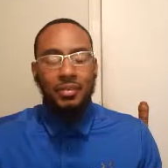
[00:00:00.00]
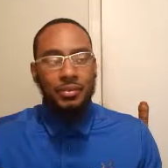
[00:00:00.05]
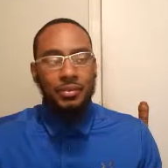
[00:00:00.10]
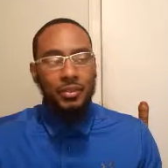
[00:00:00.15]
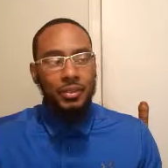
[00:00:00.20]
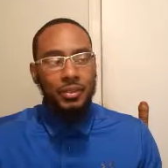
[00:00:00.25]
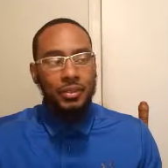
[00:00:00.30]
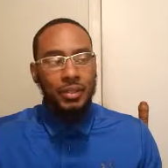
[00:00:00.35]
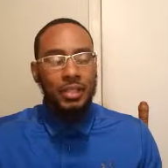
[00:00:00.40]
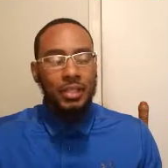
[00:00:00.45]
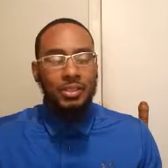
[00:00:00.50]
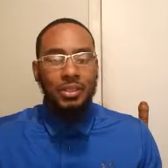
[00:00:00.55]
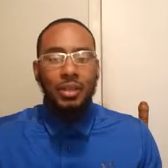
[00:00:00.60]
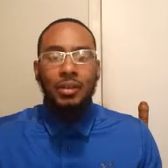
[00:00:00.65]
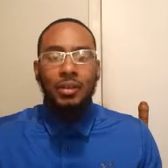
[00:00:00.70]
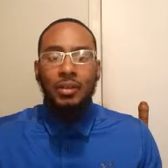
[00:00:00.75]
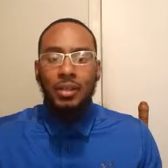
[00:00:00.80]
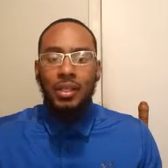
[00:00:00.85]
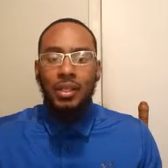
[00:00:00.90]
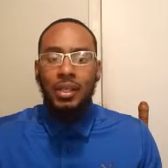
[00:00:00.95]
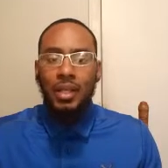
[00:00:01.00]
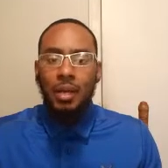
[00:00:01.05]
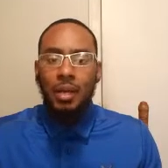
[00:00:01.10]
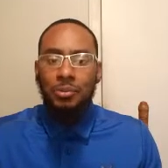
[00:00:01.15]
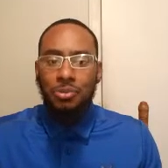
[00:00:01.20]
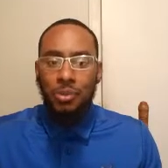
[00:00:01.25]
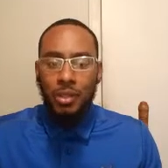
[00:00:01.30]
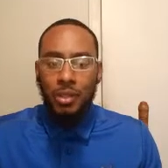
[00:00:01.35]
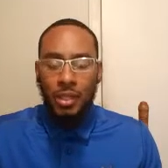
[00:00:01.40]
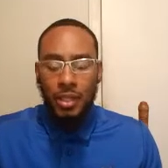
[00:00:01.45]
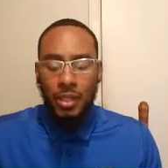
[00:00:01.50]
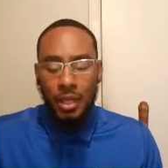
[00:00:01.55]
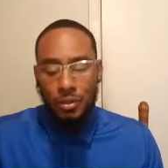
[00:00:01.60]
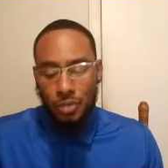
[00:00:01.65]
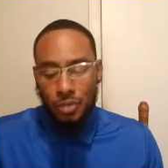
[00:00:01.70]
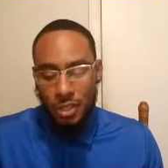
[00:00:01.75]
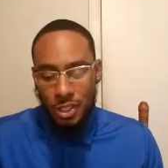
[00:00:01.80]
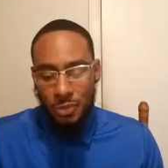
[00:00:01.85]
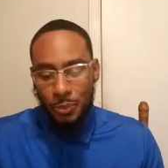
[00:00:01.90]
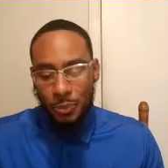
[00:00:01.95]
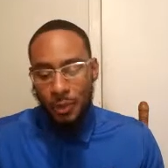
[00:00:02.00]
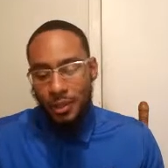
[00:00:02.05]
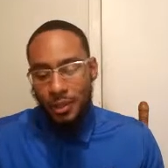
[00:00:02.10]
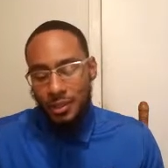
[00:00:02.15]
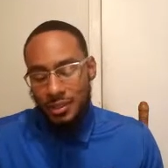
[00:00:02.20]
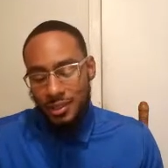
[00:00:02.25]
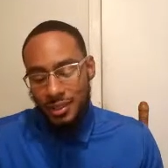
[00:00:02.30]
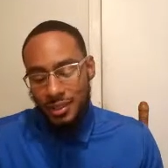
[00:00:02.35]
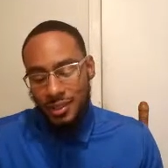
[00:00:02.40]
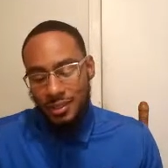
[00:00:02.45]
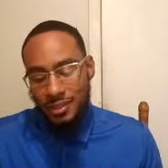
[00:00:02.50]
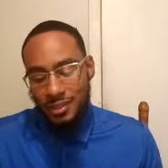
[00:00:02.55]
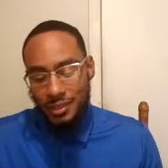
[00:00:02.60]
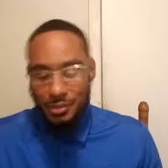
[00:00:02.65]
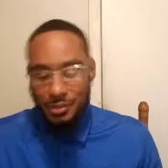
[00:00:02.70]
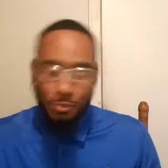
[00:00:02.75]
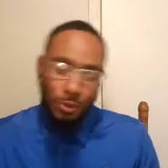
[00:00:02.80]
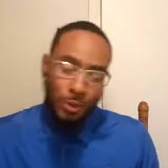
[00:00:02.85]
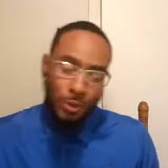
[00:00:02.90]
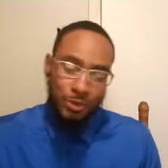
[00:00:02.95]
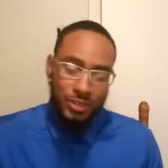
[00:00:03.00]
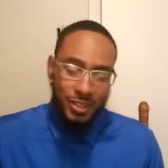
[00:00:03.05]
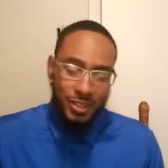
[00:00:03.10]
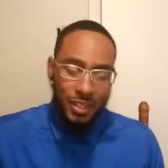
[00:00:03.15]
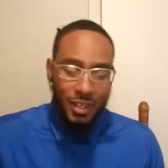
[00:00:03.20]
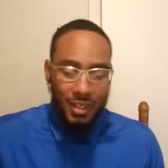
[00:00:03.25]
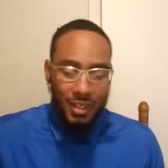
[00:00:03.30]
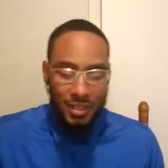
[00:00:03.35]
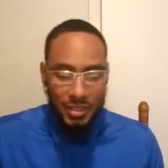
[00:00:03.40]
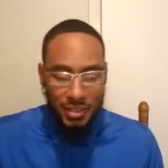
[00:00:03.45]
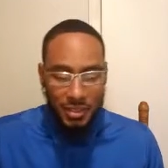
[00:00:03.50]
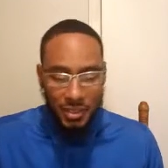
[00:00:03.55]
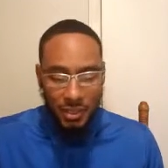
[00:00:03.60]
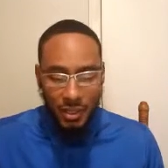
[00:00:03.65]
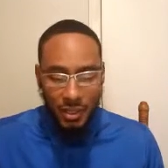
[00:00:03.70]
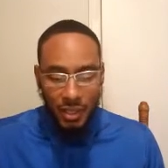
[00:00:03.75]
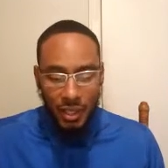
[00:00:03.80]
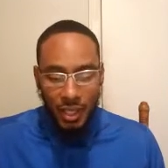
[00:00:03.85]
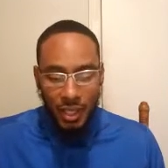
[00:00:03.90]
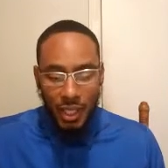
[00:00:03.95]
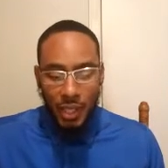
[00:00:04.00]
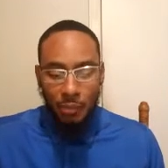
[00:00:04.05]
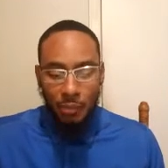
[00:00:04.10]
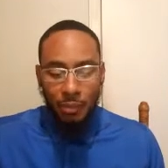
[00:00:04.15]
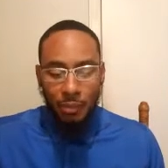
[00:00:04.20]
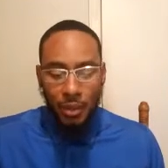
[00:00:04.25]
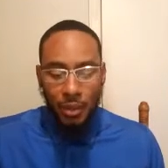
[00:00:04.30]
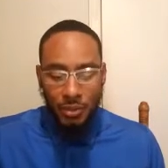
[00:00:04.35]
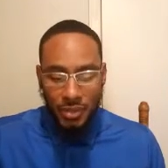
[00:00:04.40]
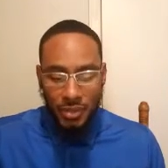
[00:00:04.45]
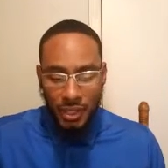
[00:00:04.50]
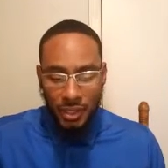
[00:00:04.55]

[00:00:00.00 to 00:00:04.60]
feel that though. It comes with its perks and its pros and cons. But I would say